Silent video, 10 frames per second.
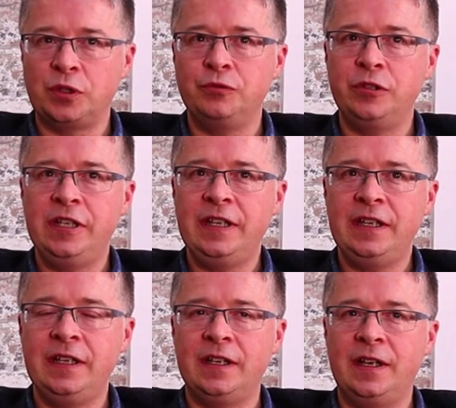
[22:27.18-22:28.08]
book that
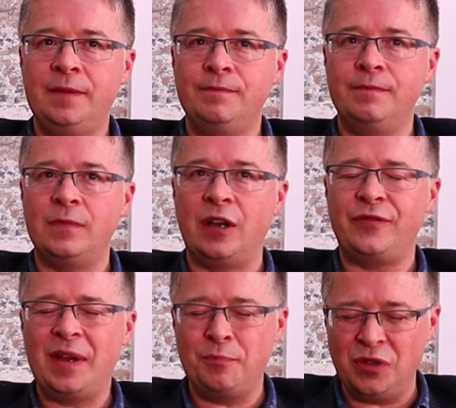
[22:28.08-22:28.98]
really
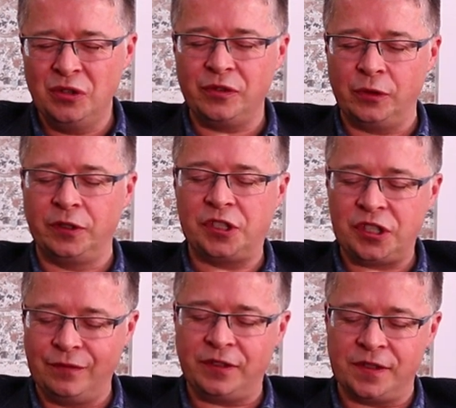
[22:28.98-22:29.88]
I found beautiful and
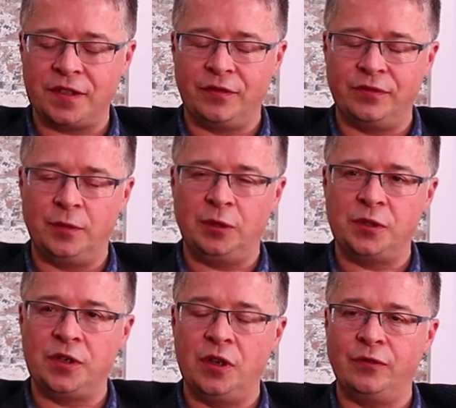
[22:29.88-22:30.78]
shifted stuff for
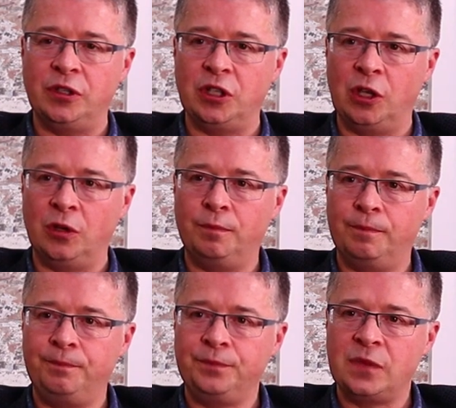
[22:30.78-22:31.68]
me was Irvin
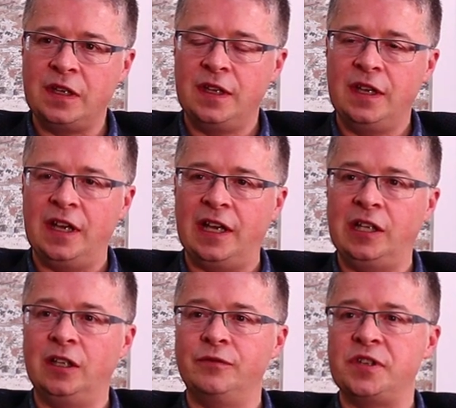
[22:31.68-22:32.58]
Yalom
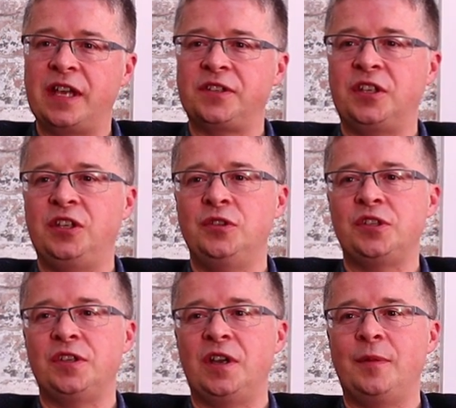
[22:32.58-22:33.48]
and Love's
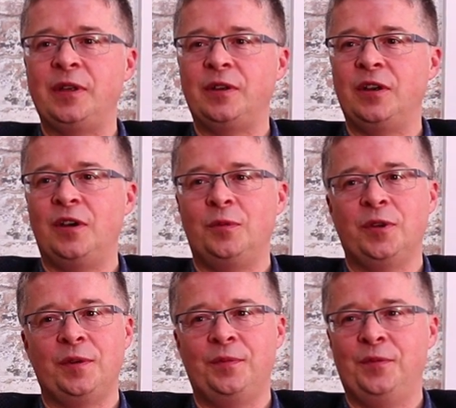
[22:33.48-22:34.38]
Executioner. I mean, God,
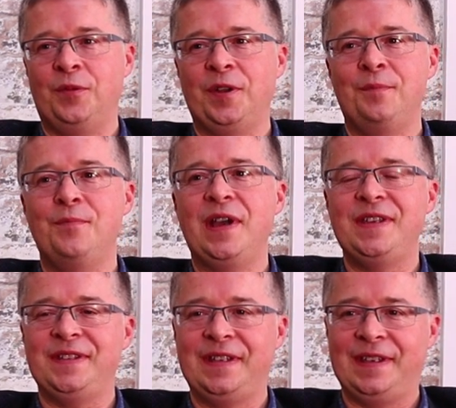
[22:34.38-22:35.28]
what an
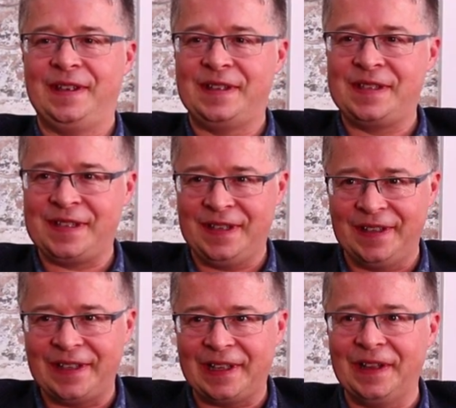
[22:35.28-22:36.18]
amazing
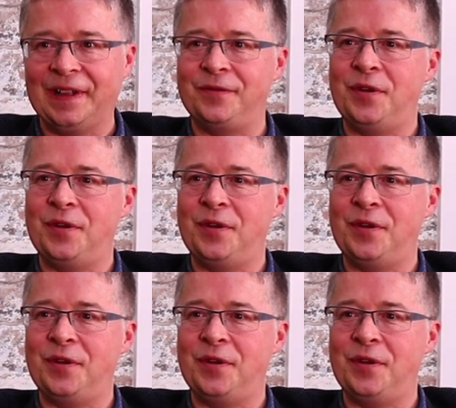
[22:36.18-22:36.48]
title